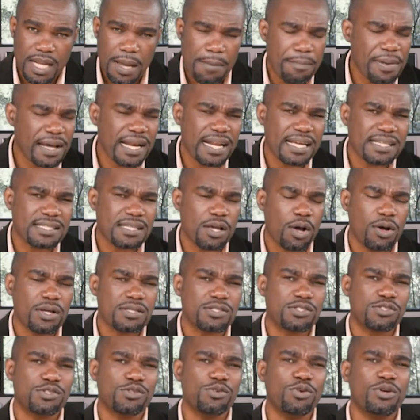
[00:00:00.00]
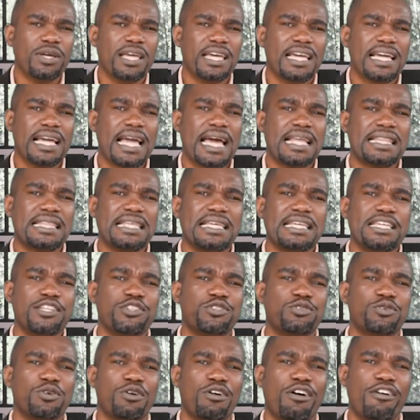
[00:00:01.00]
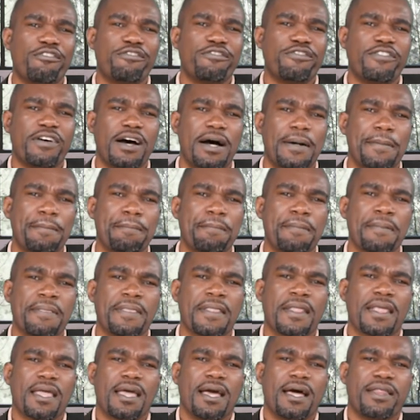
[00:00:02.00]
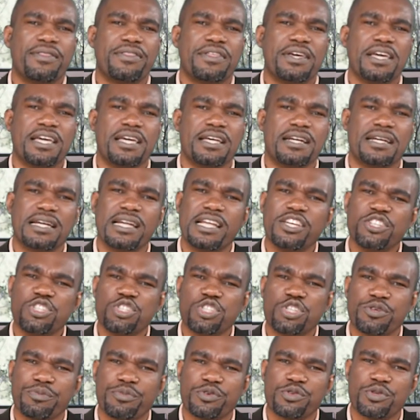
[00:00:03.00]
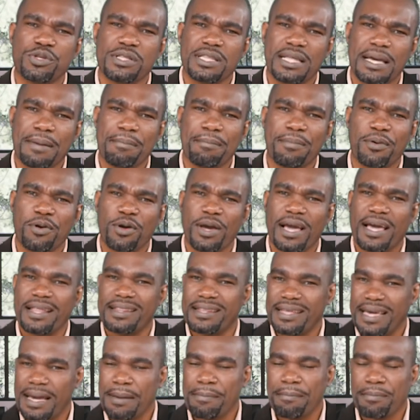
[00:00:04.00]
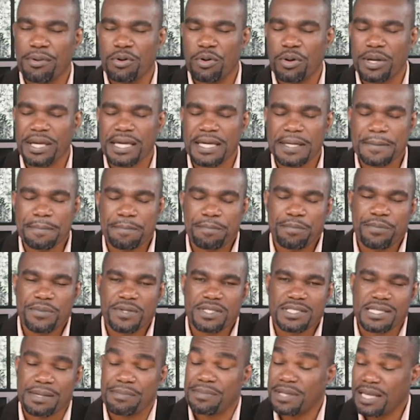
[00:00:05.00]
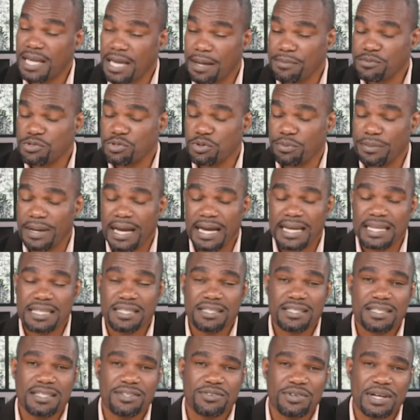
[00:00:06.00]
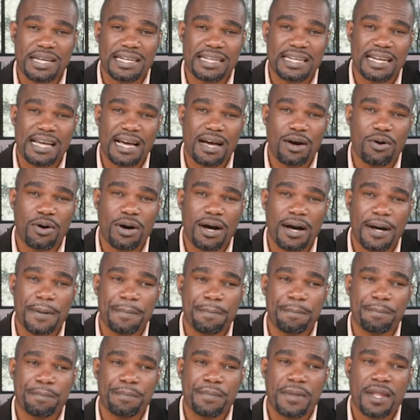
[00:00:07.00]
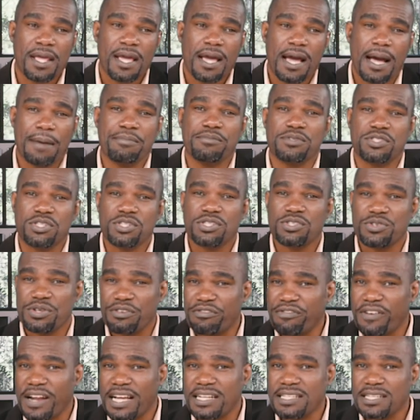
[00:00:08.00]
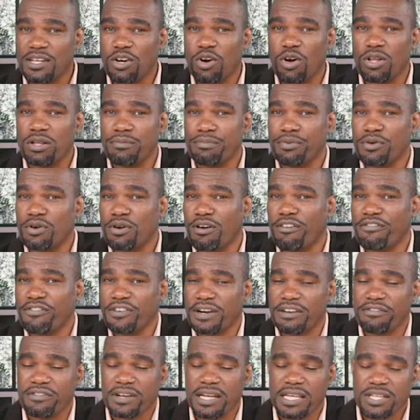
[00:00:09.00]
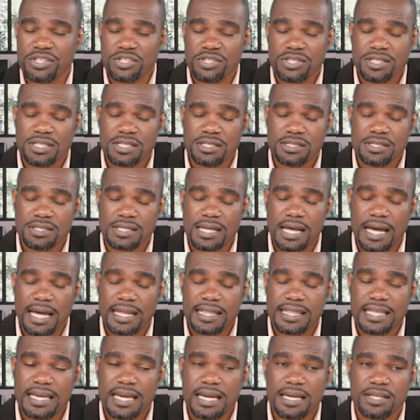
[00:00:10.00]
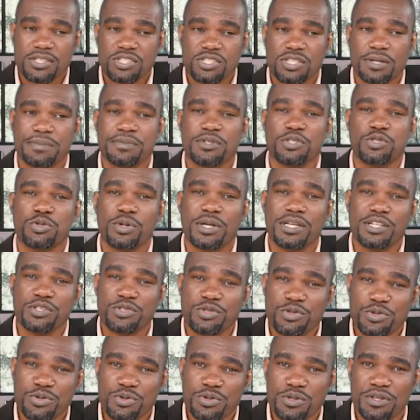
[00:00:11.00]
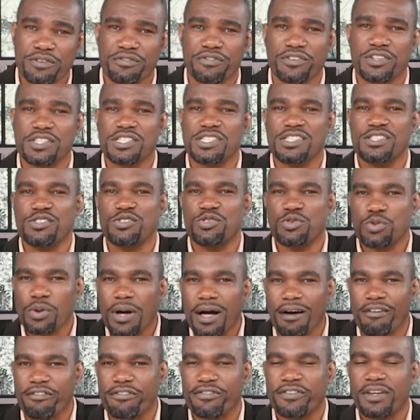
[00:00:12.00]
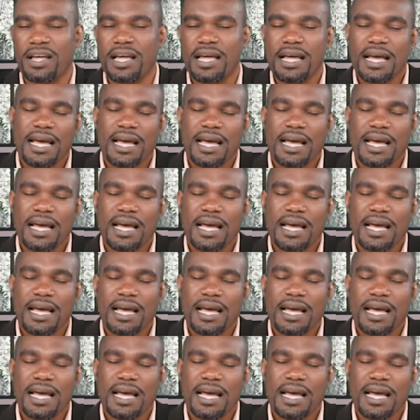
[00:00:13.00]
But as I was looking at the issue of um, the relationship between the employer and the employee, something comes to mind right now. Um, I'm just reflecting on the book of Revelations. I think it's chapter 22, the verses 12.